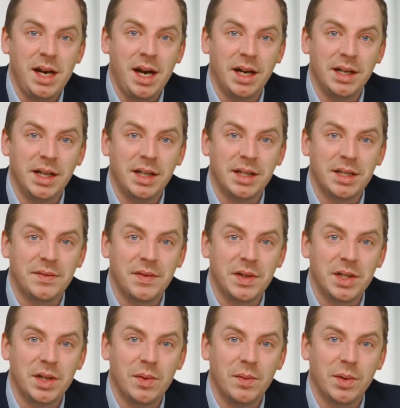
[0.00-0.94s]
and in this
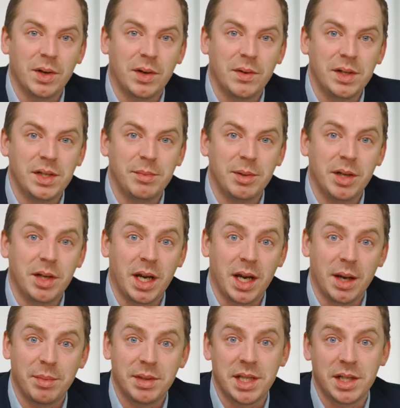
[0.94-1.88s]
video we're going to be
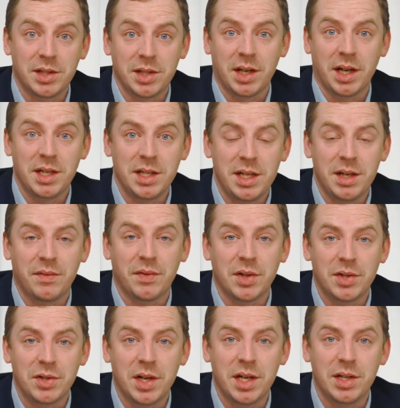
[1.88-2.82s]
looking at a potential idea for
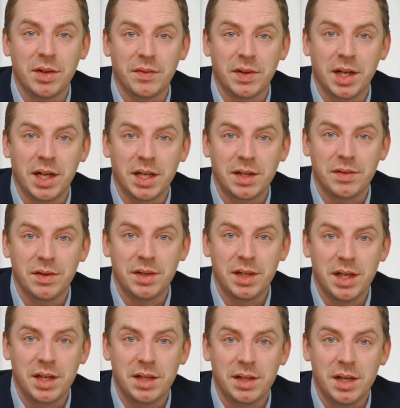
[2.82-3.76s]
a trade over the next few
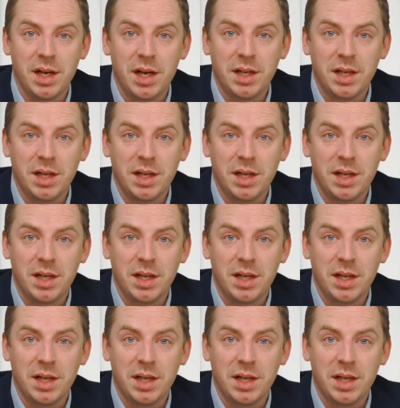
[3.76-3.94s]
days,